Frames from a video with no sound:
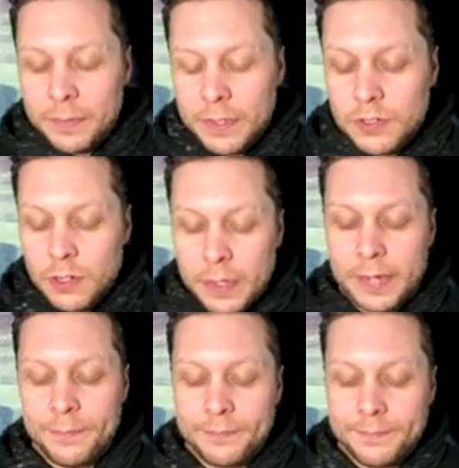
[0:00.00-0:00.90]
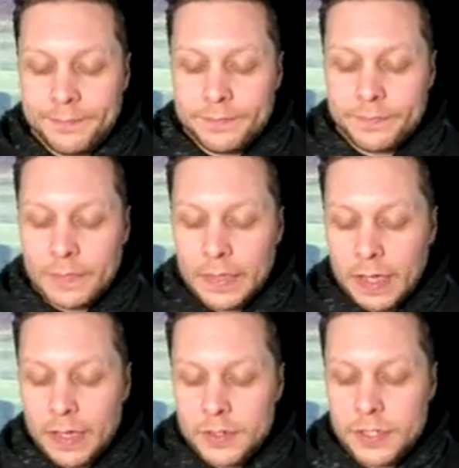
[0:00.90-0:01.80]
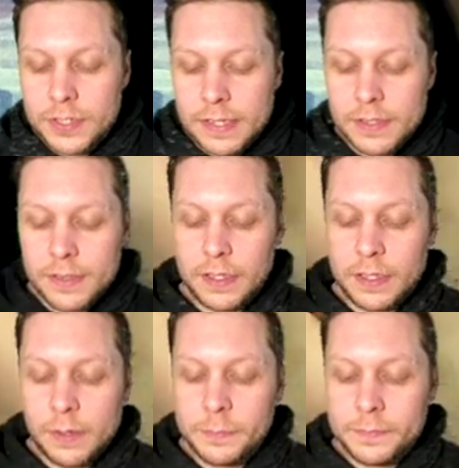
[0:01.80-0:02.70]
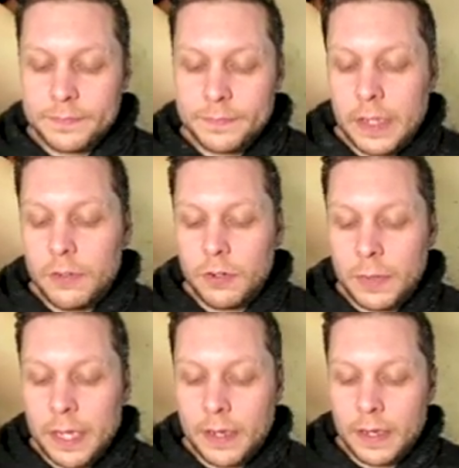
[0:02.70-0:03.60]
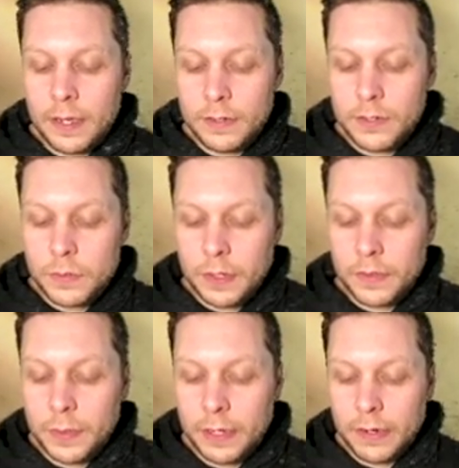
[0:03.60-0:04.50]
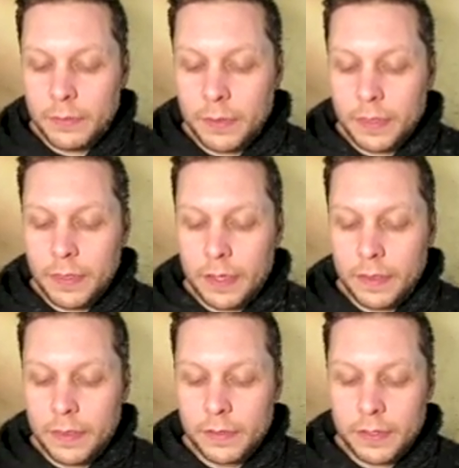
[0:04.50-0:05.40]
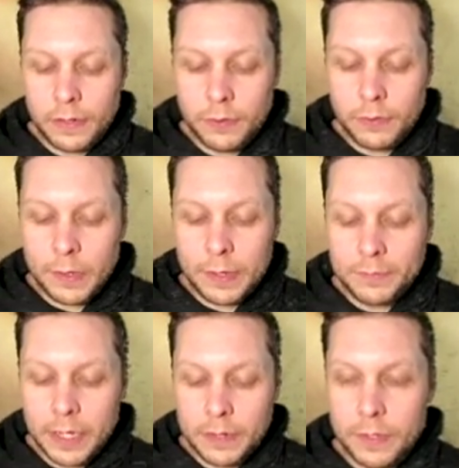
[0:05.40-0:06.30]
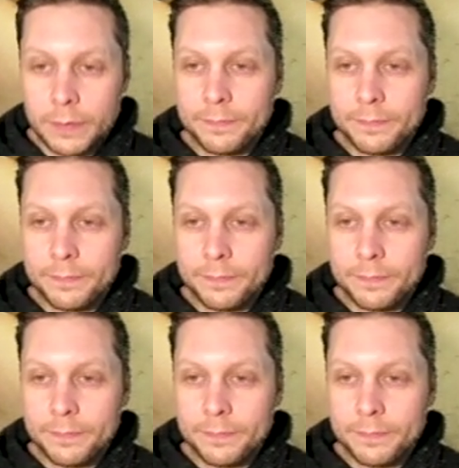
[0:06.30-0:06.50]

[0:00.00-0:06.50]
this Dromai just as a thank you. And Dromai, just wanted to play around with this hero as well. Kind of fun.